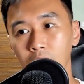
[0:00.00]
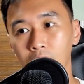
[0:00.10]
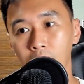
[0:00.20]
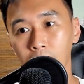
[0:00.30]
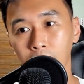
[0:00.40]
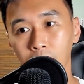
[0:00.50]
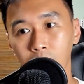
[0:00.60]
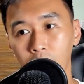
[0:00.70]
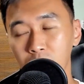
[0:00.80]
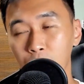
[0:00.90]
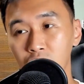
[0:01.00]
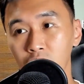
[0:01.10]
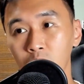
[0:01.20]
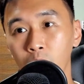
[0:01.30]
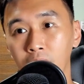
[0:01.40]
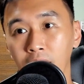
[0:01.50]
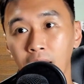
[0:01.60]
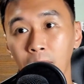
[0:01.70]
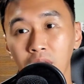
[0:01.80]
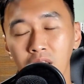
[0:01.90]
especially when the
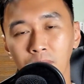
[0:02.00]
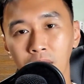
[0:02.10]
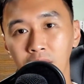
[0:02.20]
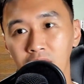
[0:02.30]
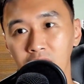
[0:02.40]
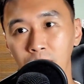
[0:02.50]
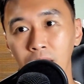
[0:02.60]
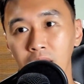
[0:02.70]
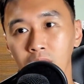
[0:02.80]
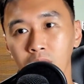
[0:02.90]
company is being displaced.